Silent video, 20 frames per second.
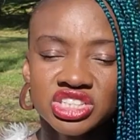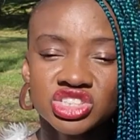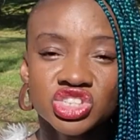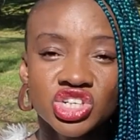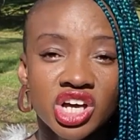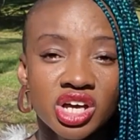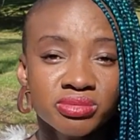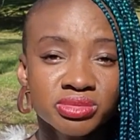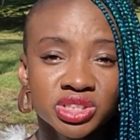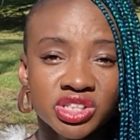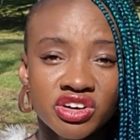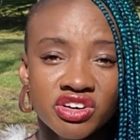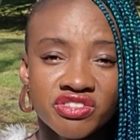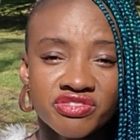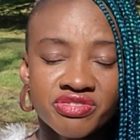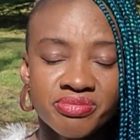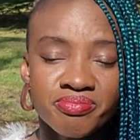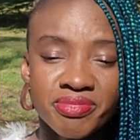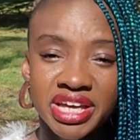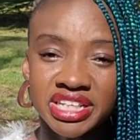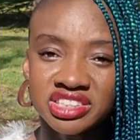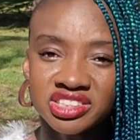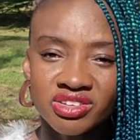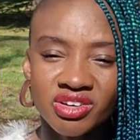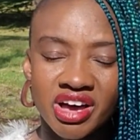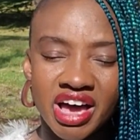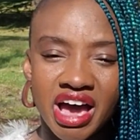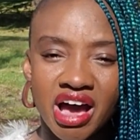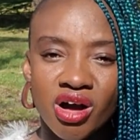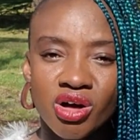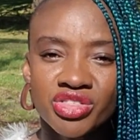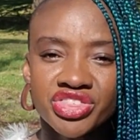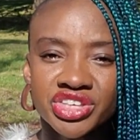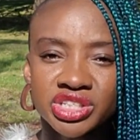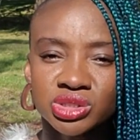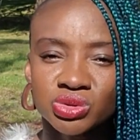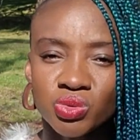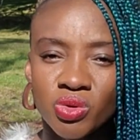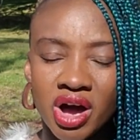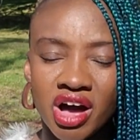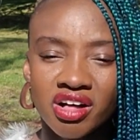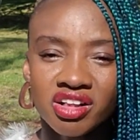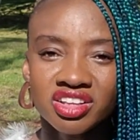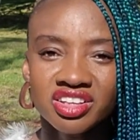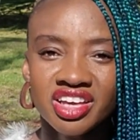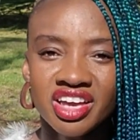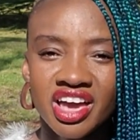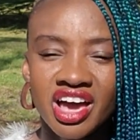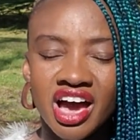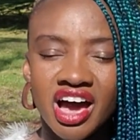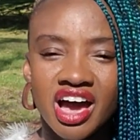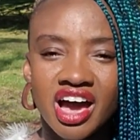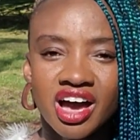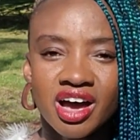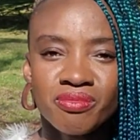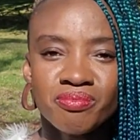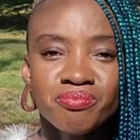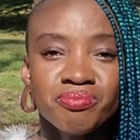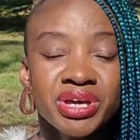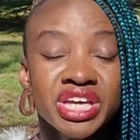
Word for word: In terms of mental health as well, um,